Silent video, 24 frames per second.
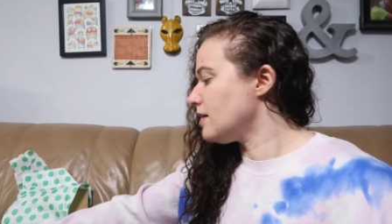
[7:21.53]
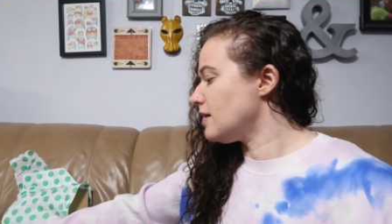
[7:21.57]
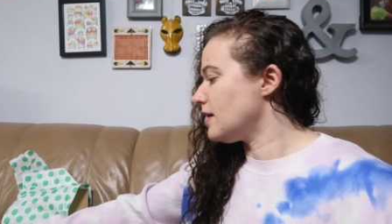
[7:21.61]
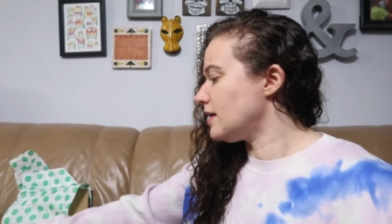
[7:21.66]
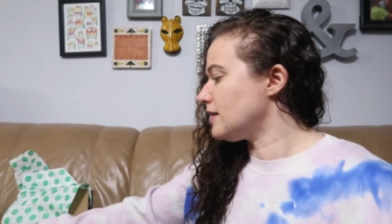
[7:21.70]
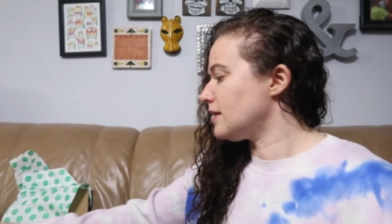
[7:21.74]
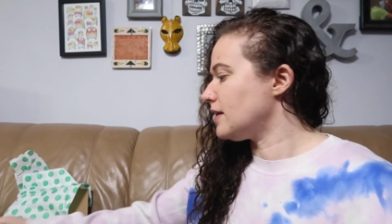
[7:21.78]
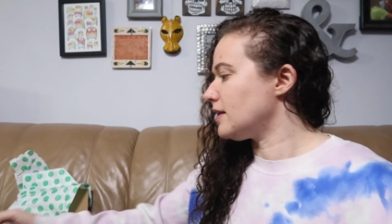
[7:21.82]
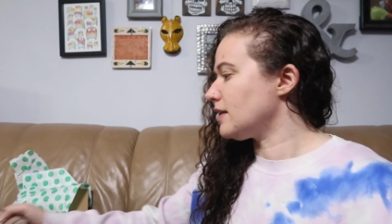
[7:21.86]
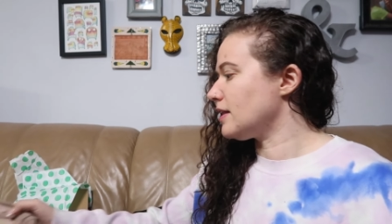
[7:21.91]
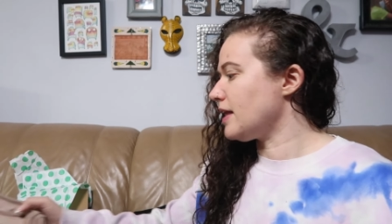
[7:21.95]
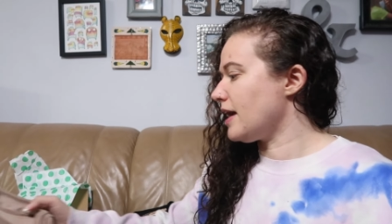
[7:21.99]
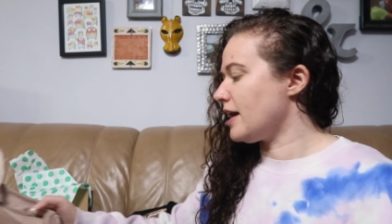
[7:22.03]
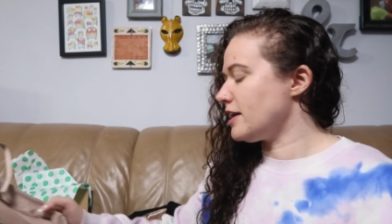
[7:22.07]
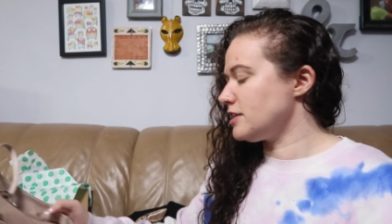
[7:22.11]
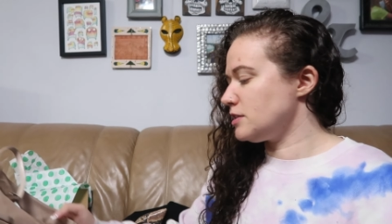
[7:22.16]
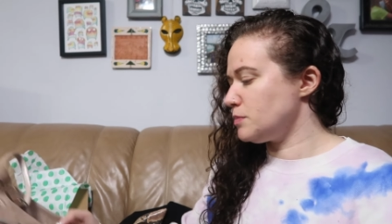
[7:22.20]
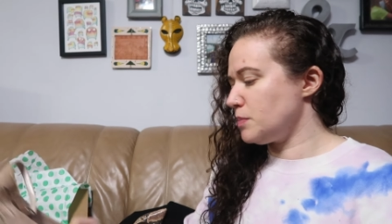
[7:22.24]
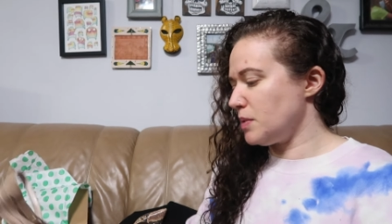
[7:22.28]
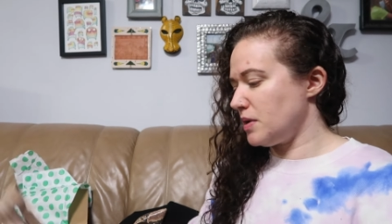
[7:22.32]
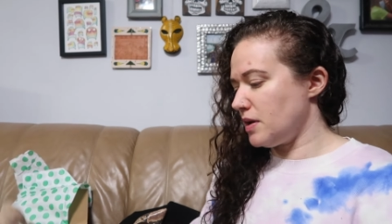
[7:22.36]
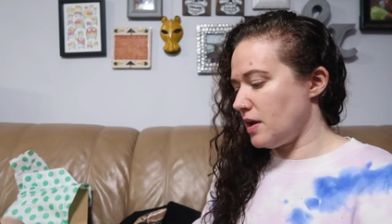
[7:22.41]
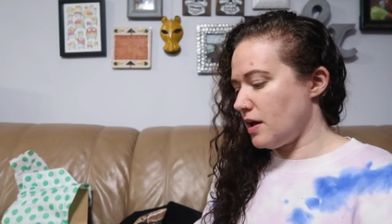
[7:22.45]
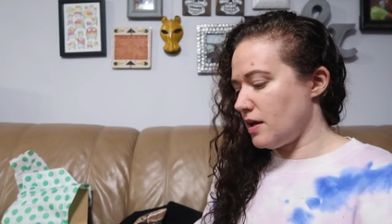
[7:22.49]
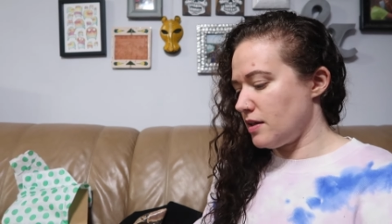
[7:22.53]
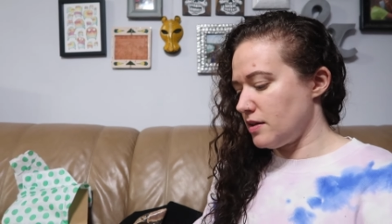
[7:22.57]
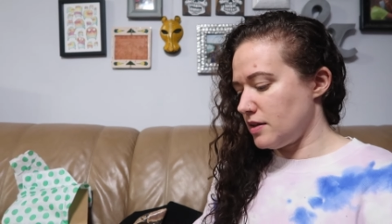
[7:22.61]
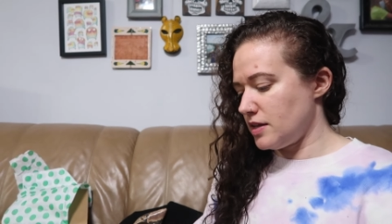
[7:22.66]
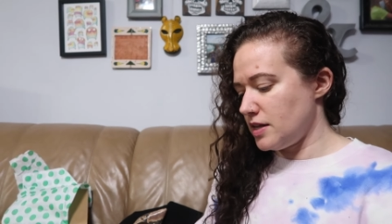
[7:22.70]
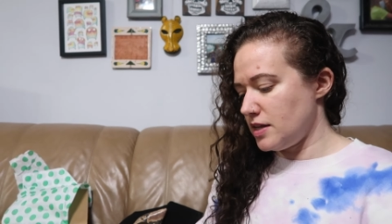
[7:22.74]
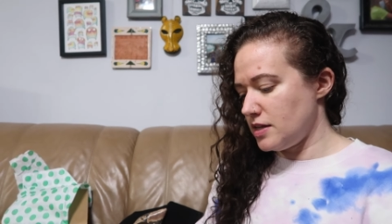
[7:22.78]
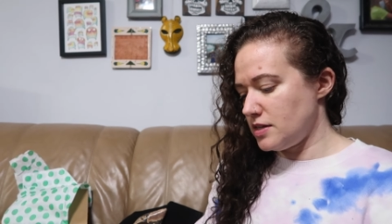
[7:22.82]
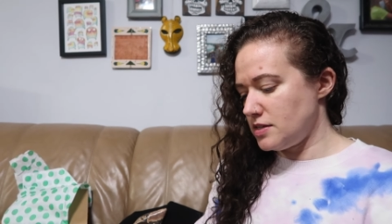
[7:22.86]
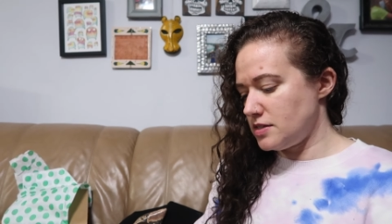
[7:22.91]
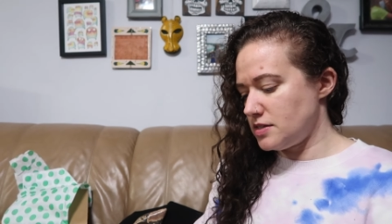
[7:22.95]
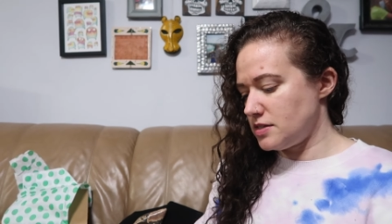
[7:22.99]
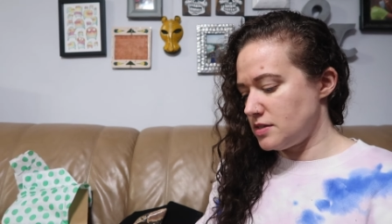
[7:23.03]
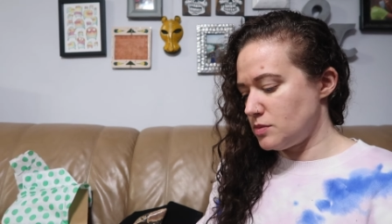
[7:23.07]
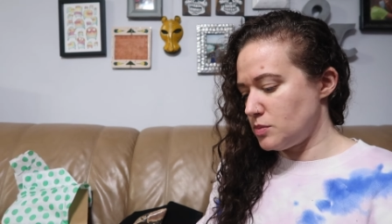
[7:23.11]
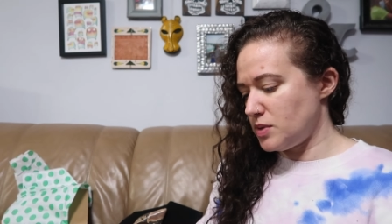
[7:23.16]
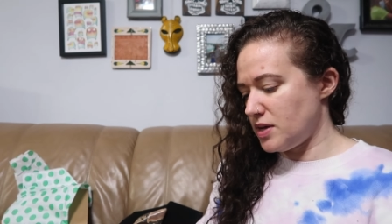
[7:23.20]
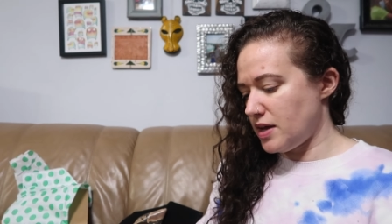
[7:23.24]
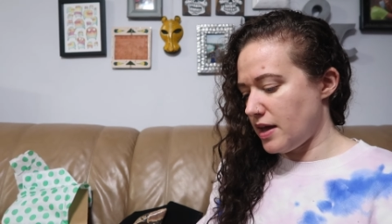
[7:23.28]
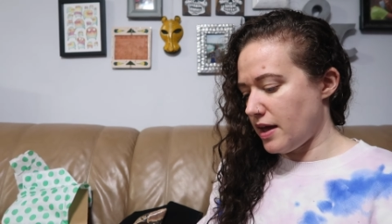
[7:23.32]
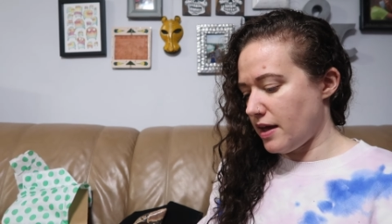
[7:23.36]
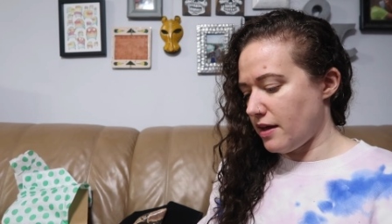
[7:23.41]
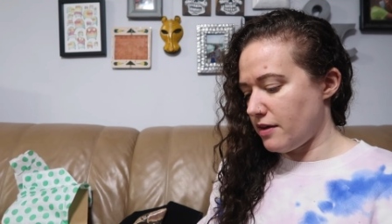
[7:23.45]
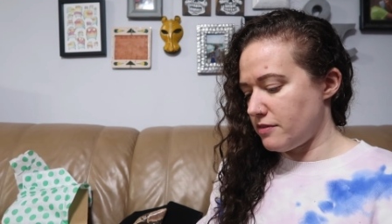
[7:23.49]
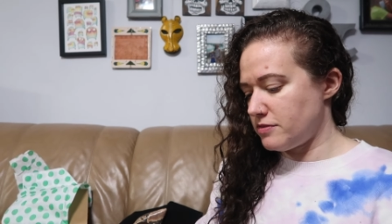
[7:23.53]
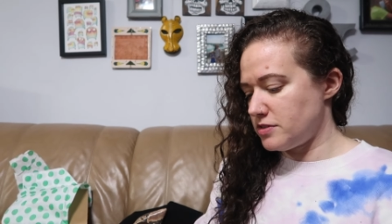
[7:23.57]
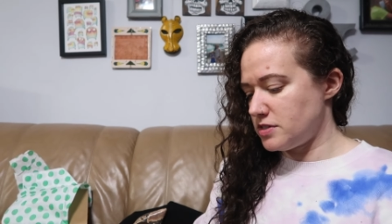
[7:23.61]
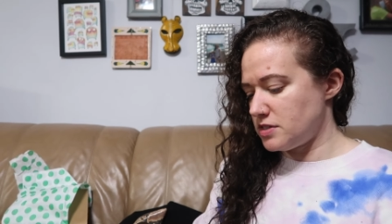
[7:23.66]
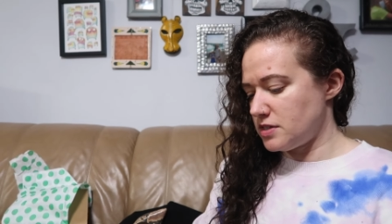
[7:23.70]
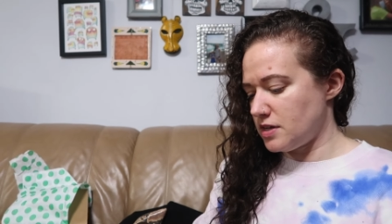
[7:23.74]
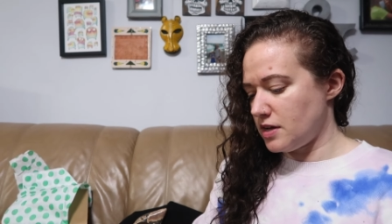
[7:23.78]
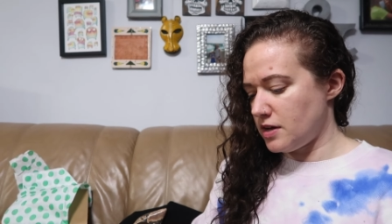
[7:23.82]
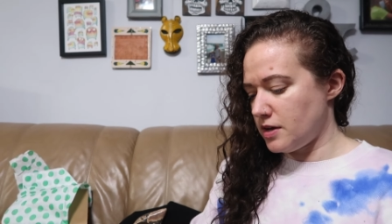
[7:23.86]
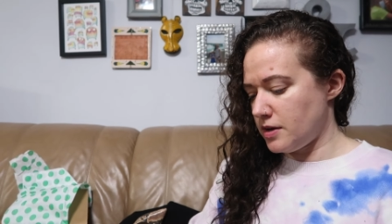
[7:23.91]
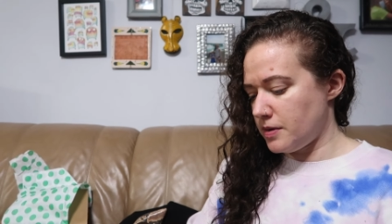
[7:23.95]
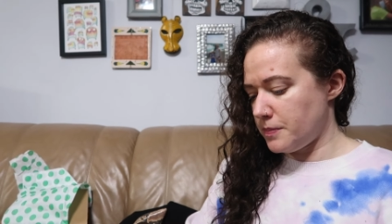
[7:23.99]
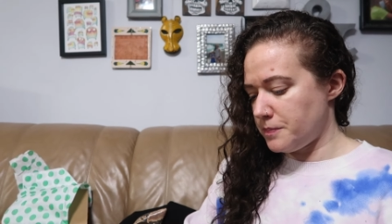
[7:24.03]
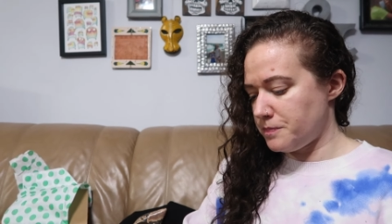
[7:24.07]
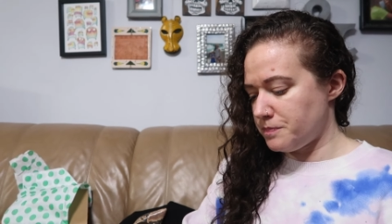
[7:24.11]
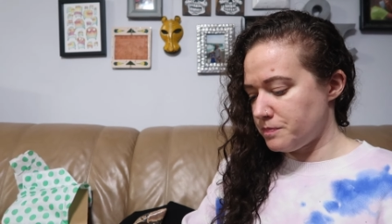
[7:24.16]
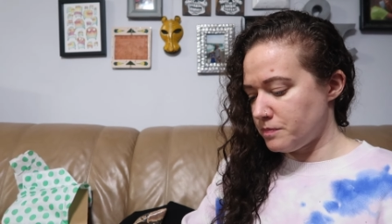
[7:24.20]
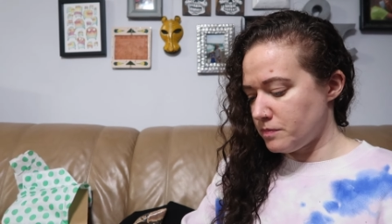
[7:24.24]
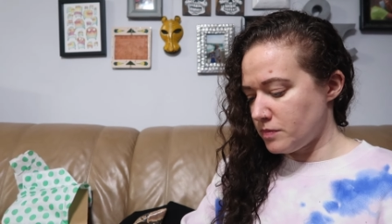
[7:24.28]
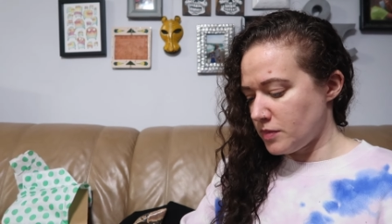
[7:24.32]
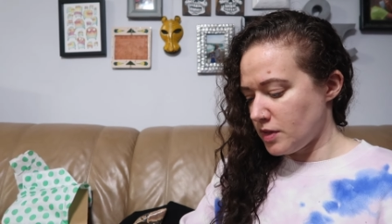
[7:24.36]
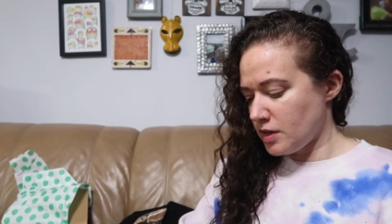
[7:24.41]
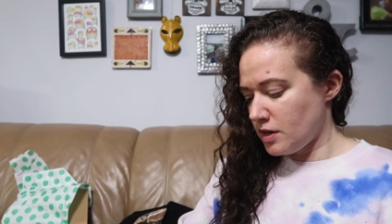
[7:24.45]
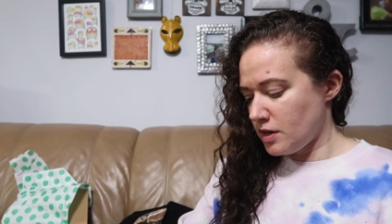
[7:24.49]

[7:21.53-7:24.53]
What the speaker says: And then last but not least, we have some